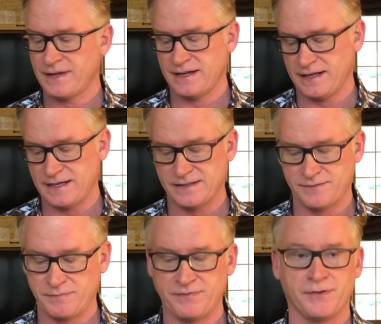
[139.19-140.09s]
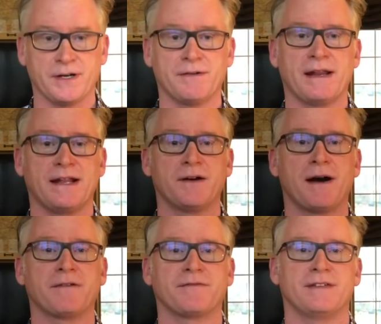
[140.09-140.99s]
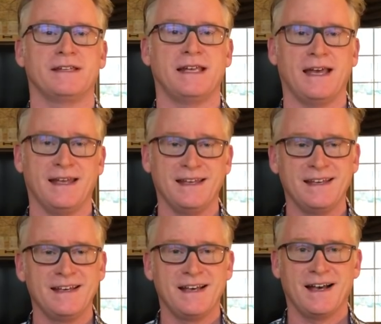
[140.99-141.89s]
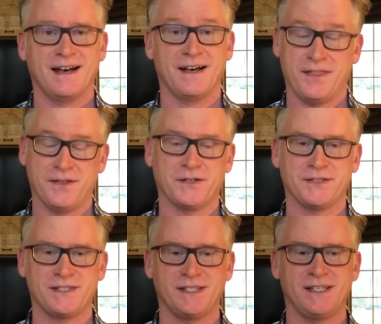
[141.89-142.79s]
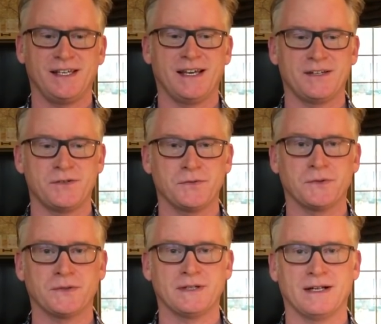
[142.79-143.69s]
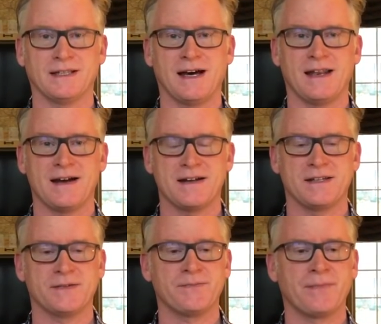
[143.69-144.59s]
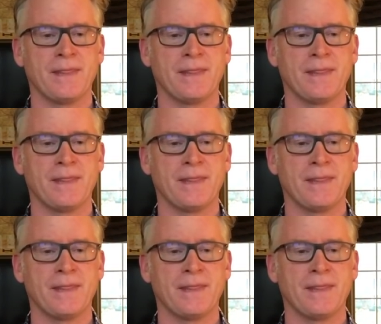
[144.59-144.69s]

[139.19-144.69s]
And I guess before you're ready to go out for the day, uh, they'll see and drool a lot on you.